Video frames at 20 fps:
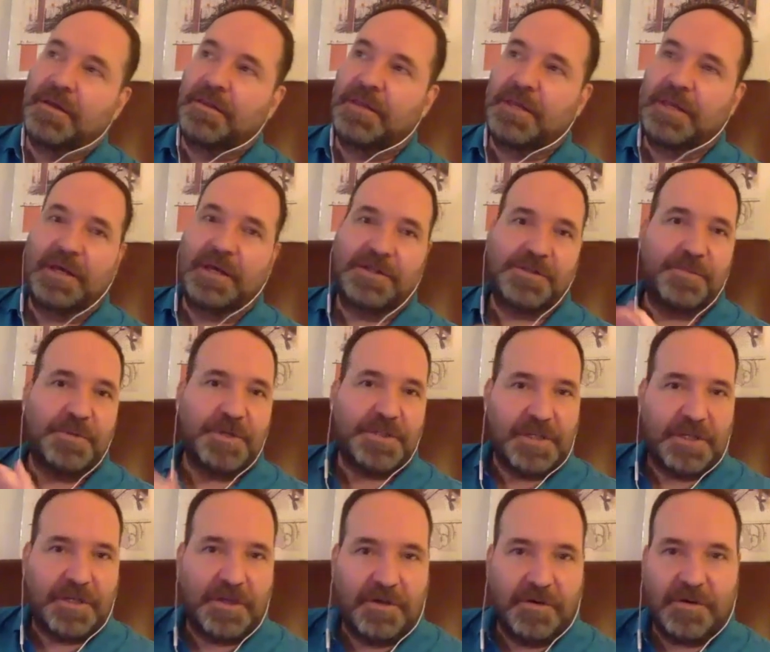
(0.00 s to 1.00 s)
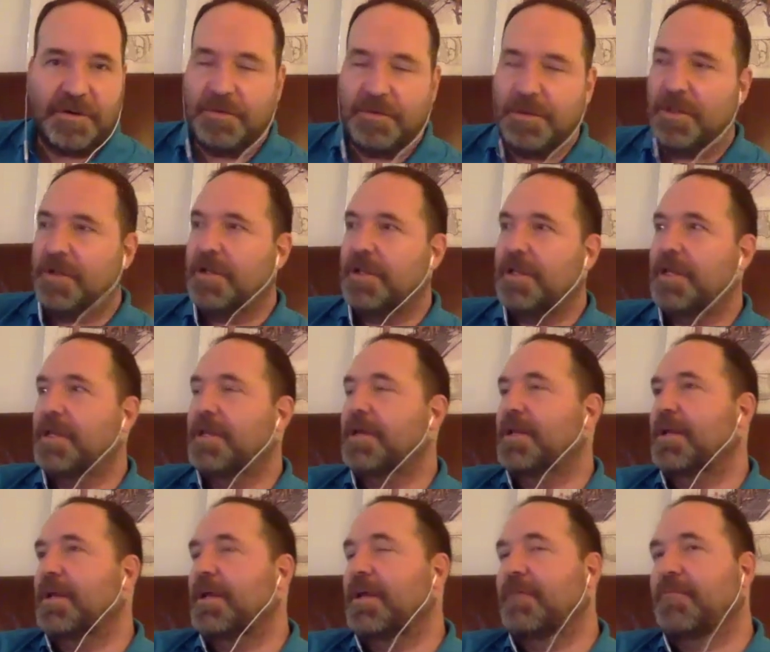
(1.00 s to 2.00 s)
the LGBTQ community,
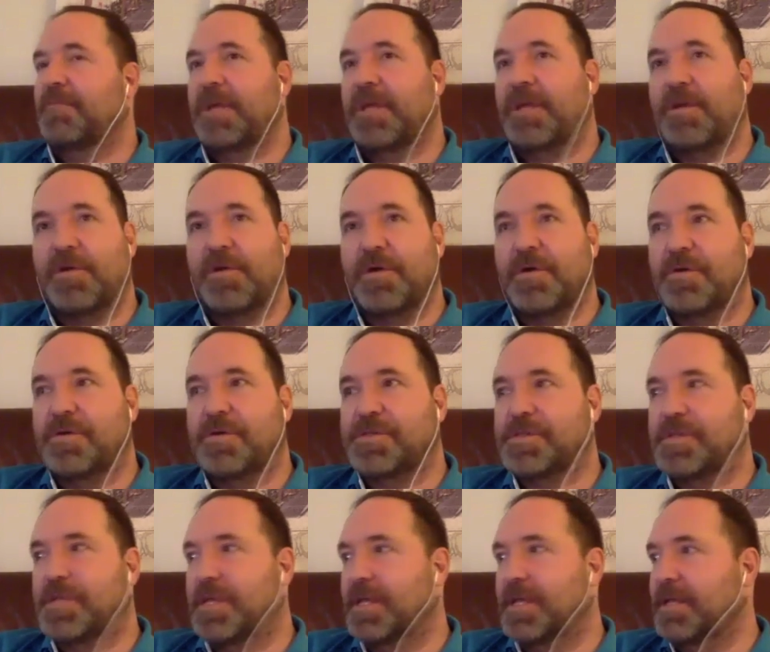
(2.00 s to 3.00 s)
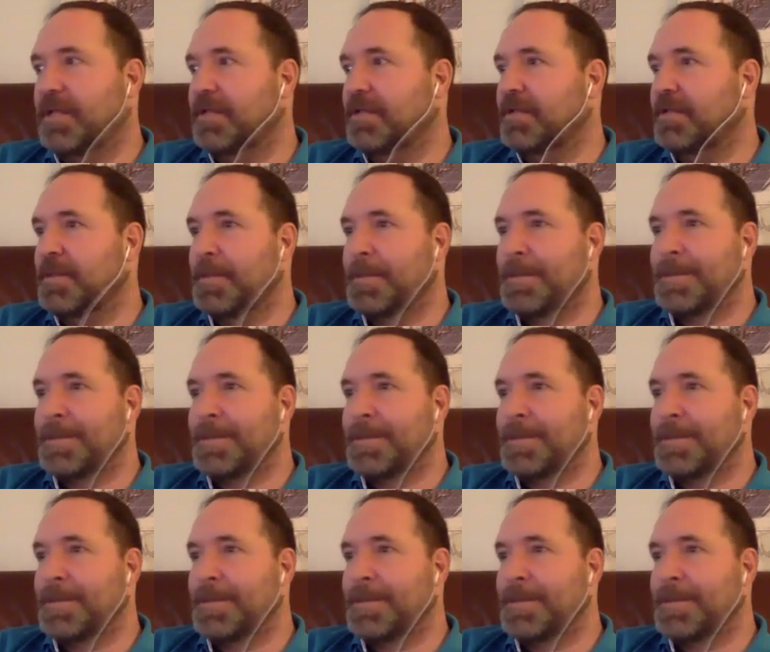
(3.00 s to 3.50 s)
and I have my heroes in